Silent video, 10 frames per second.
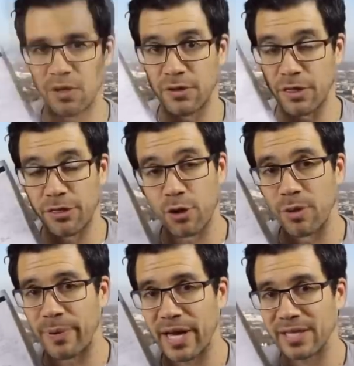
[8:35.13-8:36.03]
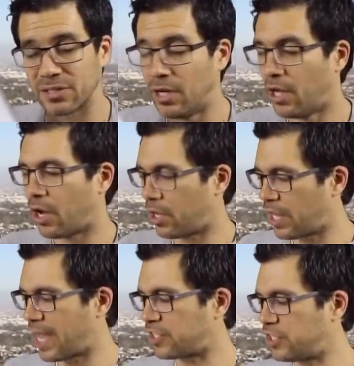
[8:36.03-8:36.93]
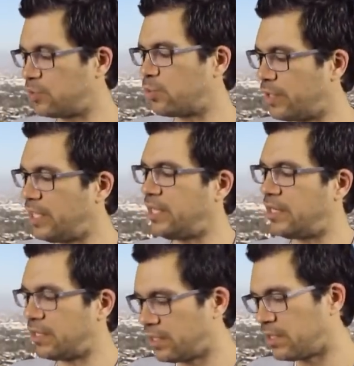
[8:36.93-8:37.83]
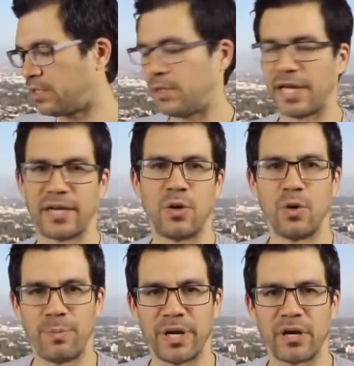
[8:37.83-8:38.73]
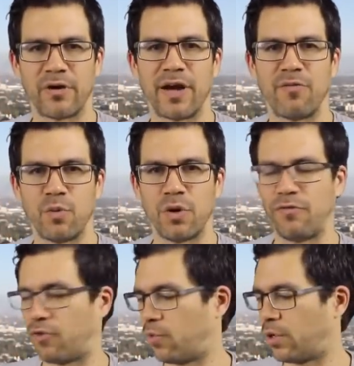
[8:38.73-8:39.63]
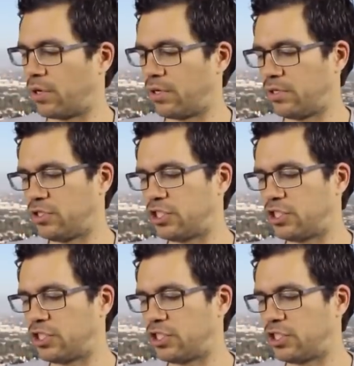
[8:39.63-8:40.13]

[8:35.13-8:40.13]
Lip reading: On the third pass, I'll actually read like a whole paragraph word for word.